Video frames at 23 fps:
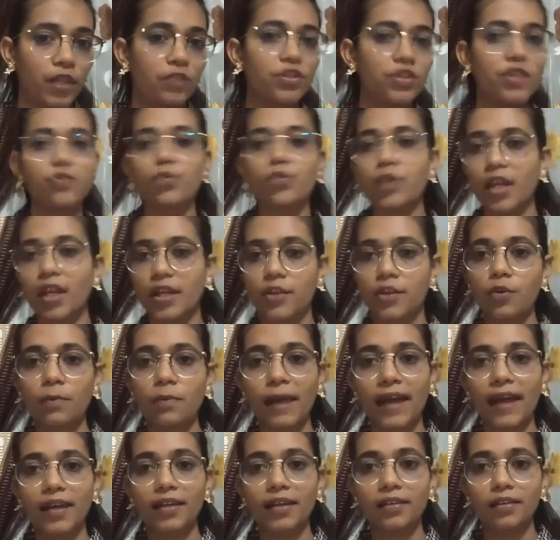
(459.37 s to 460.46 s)
just to take you
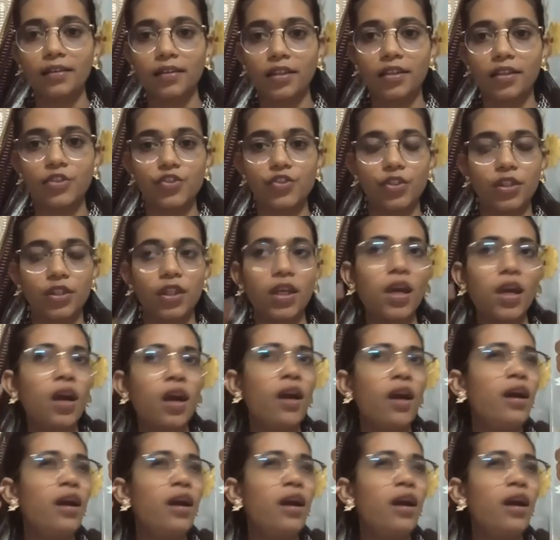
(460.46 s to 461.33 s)
back in the journey.